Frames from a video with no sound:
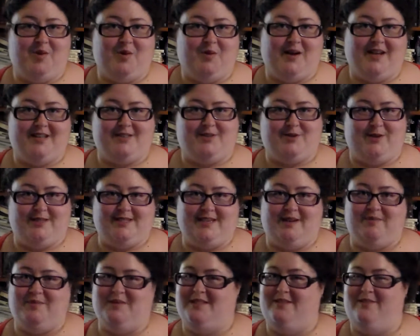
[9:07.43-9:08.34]
Paul gets
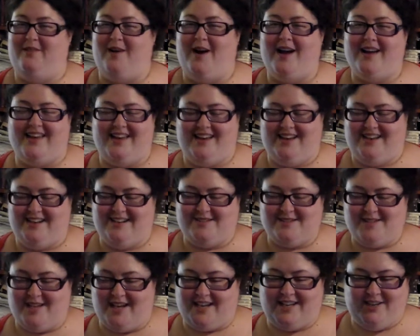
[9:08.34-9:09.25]
dressed up as a Viking, and
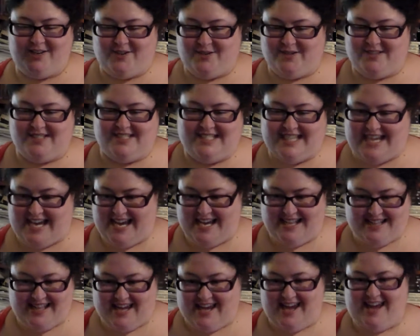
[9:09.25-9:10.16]
it's like you could see
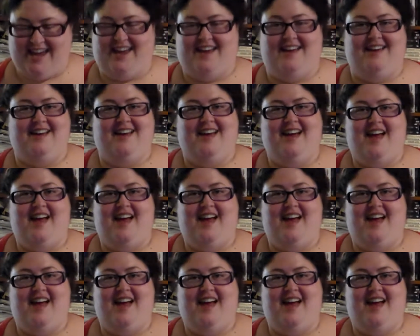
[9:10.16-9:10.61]
it there.